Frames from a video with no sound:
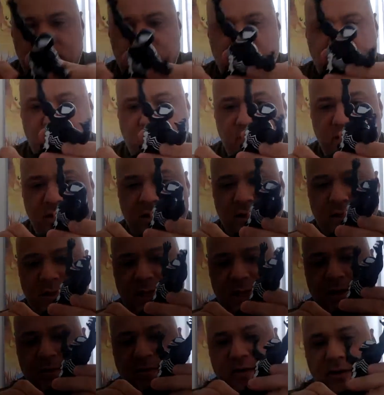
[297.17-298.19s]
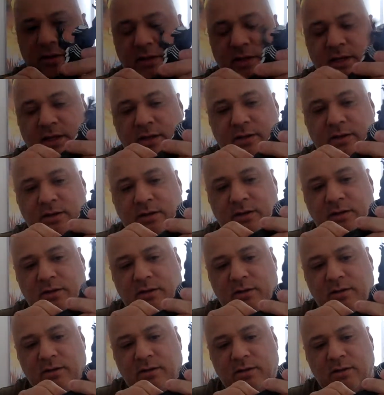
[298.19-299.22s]
but it does have all the other.
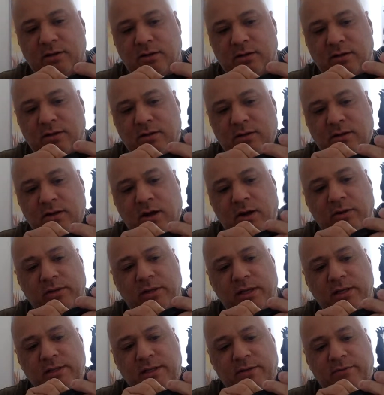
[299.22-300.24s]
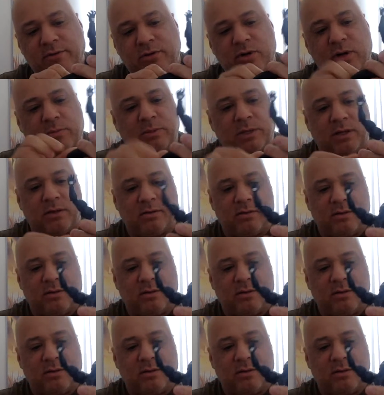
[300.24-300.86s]
Oh, it does have a drop down.